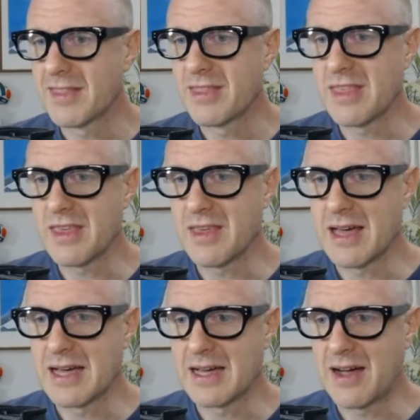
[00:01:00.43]
The
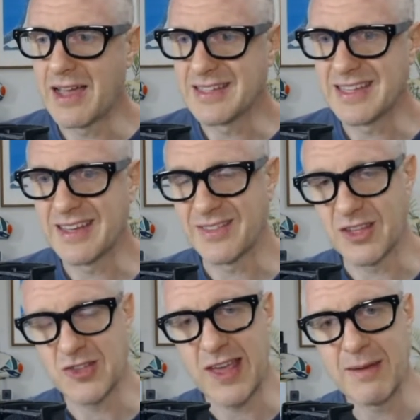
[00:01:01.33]
idea at
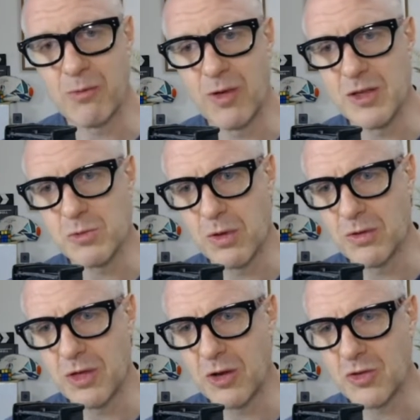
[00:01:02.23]
the time was,
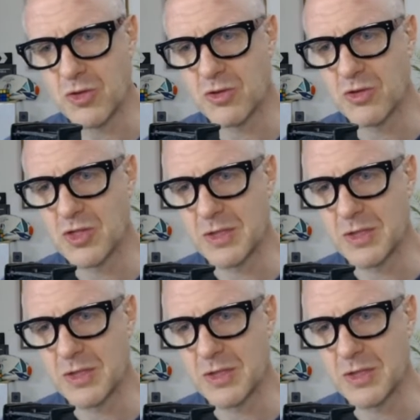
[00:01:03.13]
well, shouldn't